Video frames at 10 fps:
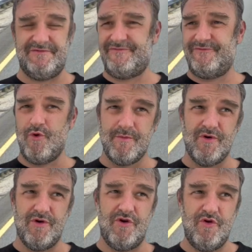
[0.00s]

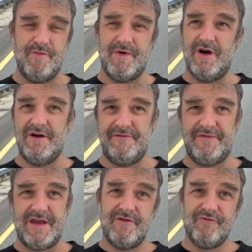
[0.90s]
former home of
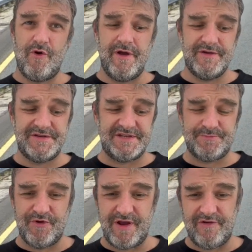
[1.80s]
the Royals
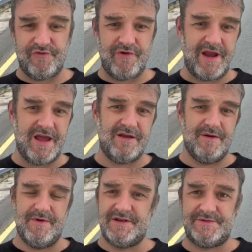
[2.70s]
spring training,
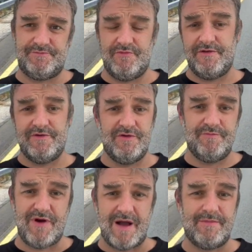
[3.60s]
amongst other
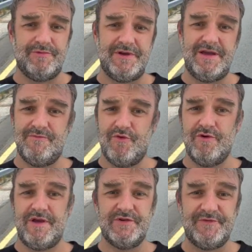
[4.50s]
probably
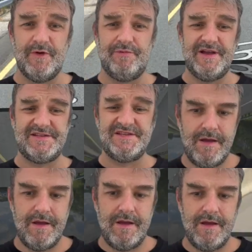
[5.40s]
more useful
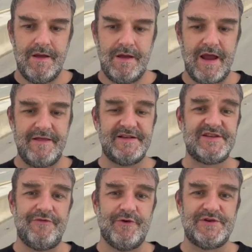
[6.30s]
places. And this
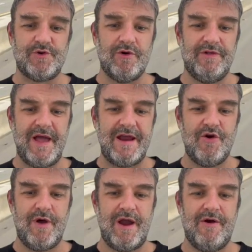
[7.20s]
is our first
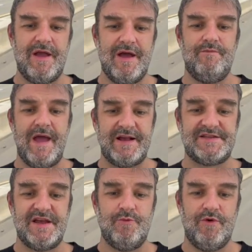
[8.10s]
Orlando area
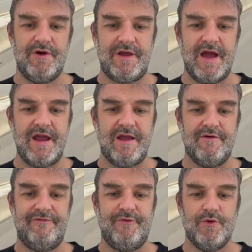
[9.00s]
exit. We're getting
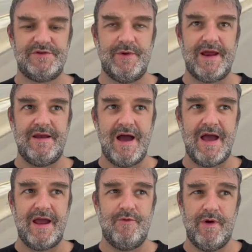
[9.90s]

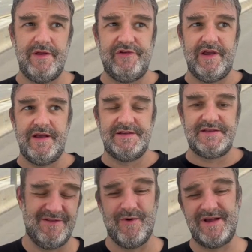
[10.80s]
429, which is
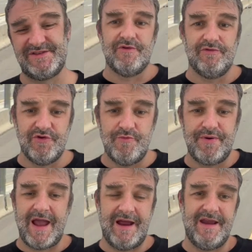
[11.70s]
the Western Loop
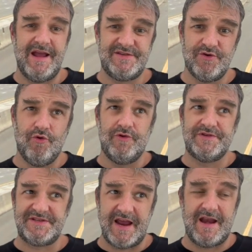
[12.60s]
and a toll
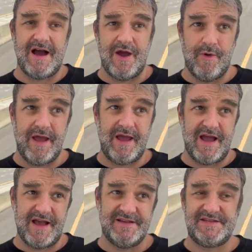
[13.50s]
state highway,
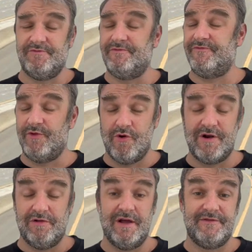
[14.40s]
as
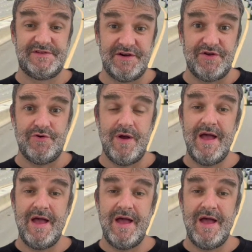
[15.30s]
Florida loves to do,